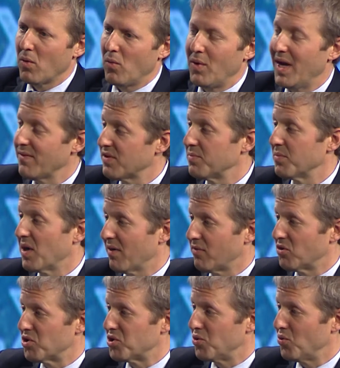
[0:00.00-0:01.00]
We have some
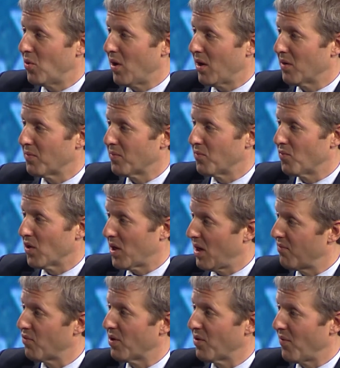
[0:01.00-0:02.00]
governors who are
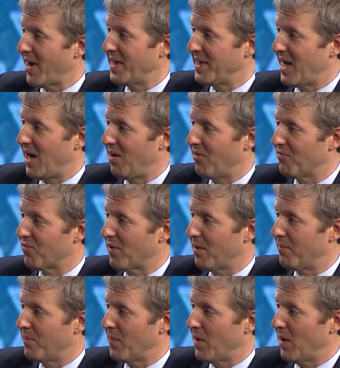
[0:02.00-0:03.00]
recovering right now
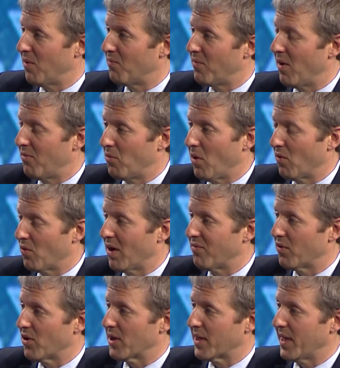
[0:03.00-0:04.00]
from a
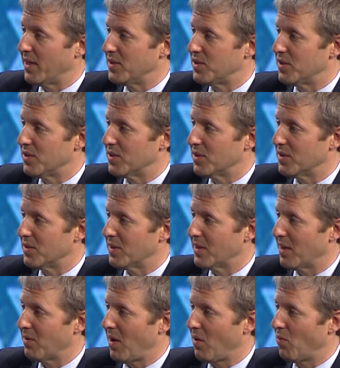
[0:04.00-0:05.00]
rough hurricane season.
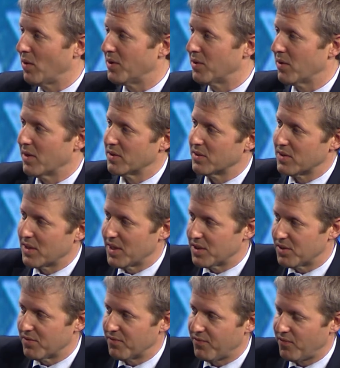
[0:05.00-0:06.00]
And I wonder,
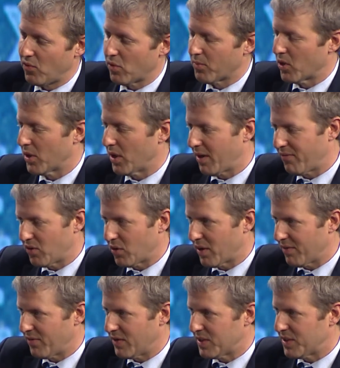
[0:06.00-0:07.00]
as the former governor
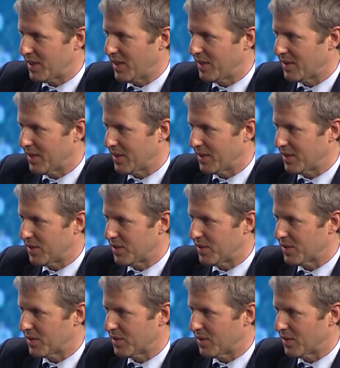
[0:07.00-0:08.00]
of a state that
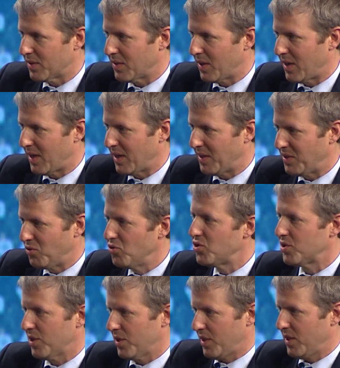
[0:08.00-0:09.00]
is
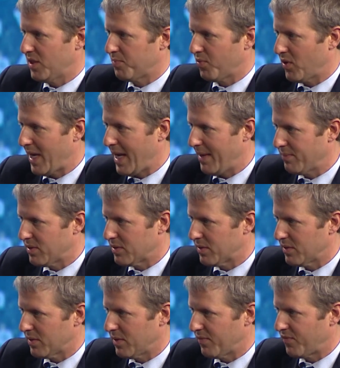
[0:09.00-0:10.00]
used to this,
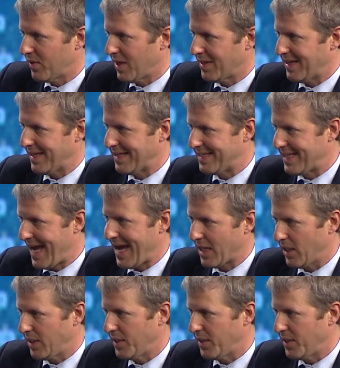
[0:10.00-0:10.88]
perhaps, if not exactly